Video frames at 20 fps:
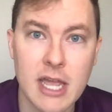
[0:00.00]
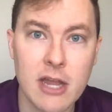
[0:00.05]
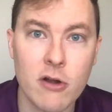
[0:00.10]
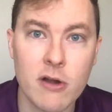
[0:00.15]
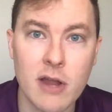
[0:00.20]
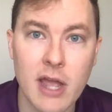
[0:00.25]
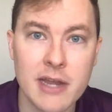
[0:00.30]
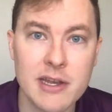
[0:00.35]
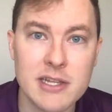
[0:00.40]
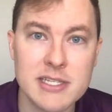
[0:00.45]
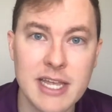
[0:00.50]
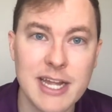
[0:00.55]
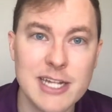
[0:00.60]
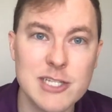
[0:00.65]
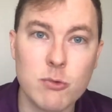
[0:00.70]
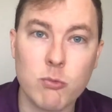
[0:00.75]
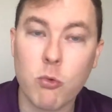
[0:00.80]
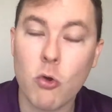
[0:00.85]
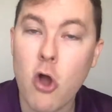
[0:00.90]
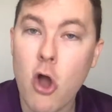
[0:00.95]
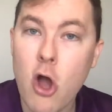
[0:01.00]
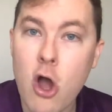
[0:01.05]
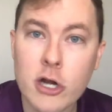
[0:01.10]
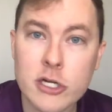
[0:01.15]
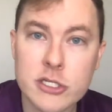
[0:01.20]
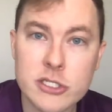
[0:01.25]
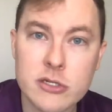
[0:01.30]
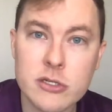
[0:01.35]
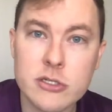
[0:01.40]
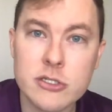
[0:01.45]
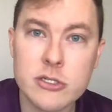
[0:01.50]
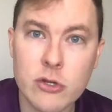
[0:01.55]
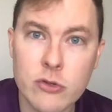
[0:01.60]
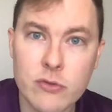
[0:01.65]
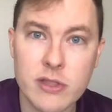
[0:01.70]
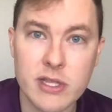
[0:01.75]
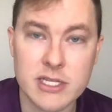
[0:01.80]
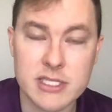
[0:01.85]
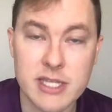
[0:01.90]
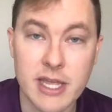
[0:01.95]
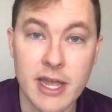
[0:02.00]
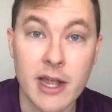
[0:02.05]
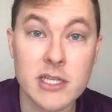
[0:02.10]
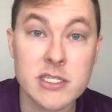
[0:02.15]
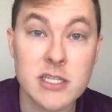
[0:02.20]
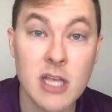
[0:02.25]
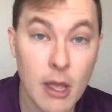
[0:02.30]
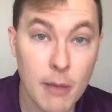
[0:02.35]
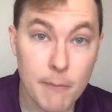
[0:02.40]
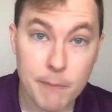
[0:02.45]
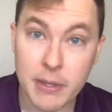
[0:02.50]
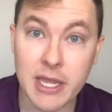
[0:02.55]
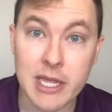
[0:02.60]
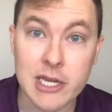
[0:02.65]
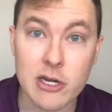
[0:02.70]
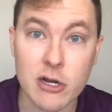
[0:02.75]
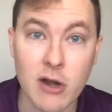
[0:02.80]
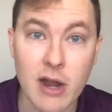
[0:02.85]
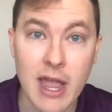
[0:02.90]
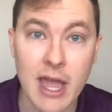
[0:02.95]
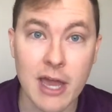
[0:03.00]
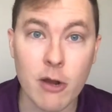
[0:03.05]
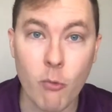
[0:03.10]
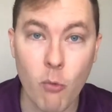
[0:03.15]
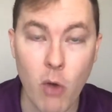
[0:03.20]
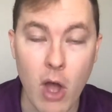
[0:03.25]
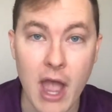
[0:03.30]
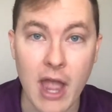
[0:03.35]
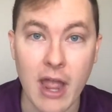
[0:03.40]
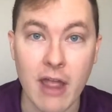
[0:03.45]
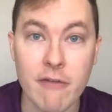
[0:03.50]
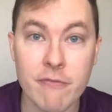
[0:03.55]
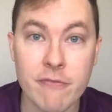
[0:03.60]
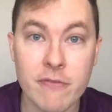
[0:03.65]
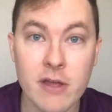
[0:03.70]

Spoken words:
9 to say it's wrong to do these things. Peter had a wife.